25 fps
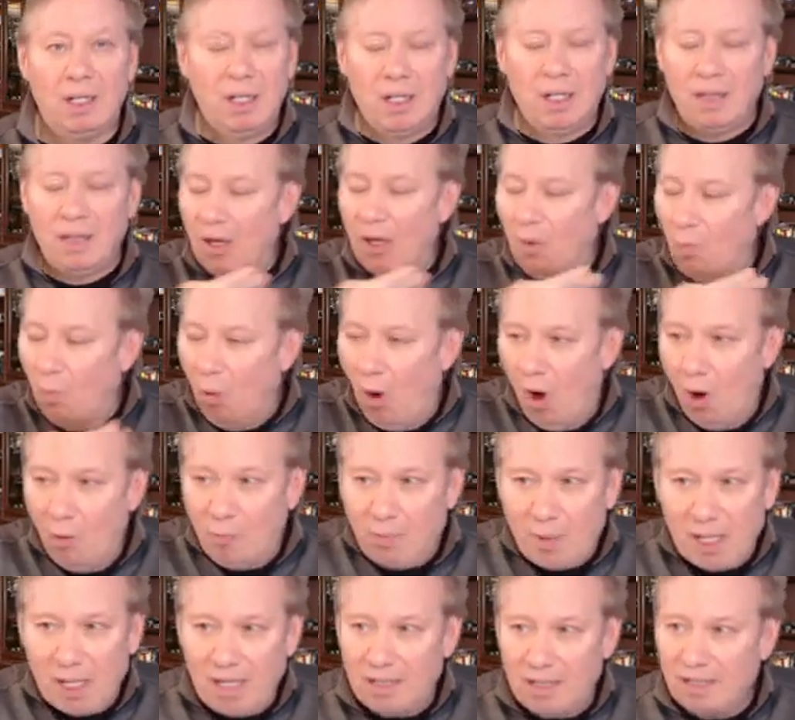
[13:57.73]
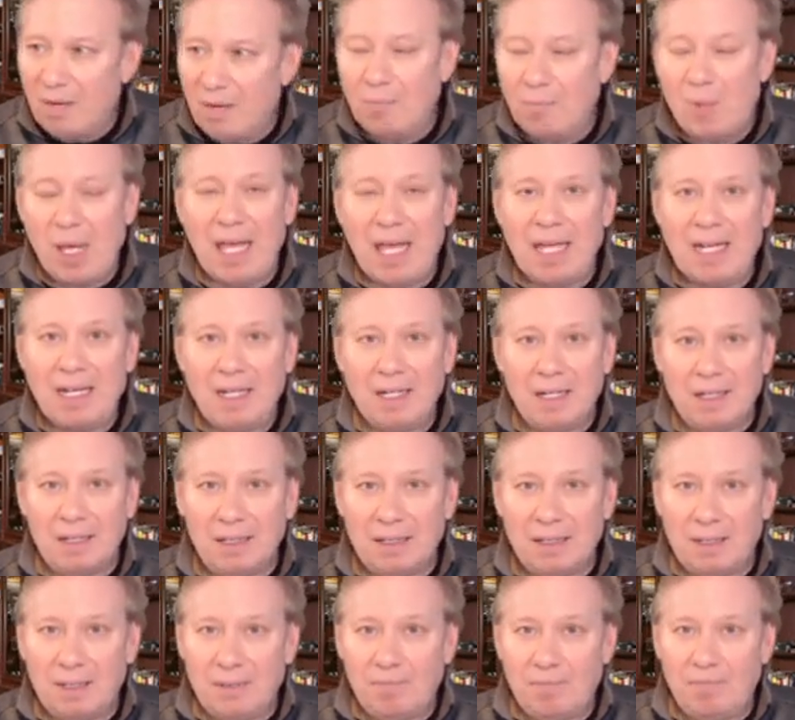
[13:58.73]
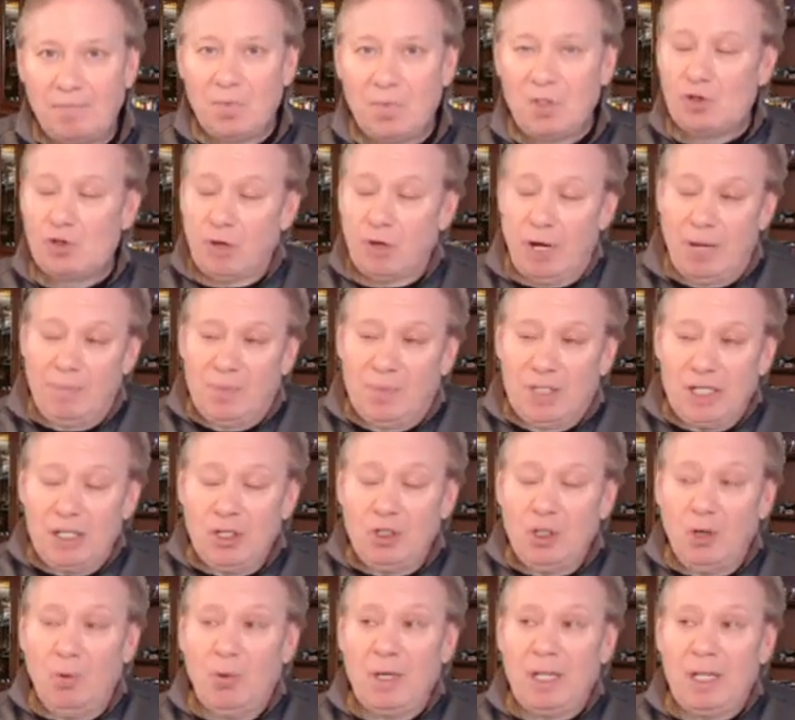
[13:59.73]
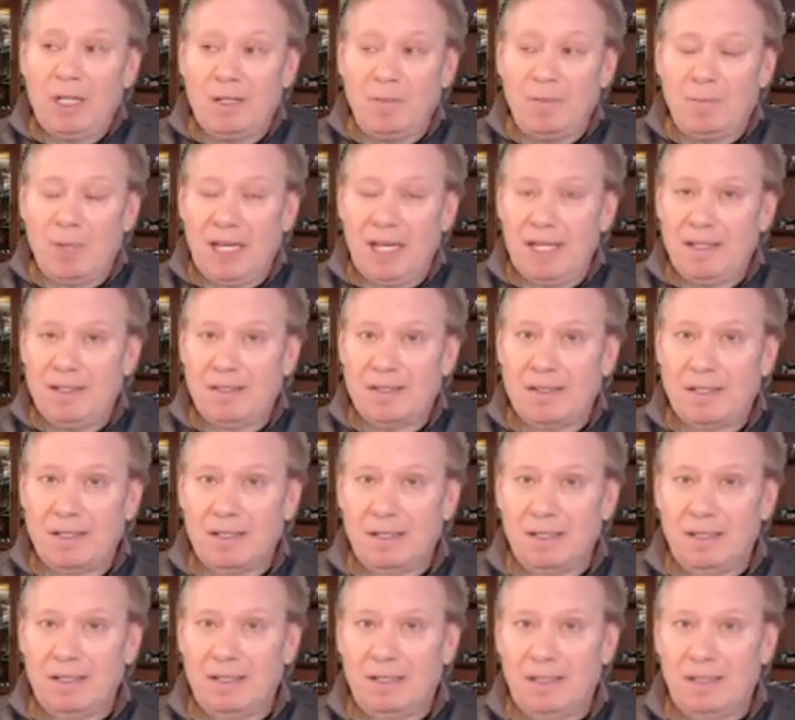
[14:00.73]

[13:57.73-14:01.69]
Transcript: There won't be a debate. Trump didn't do any debates.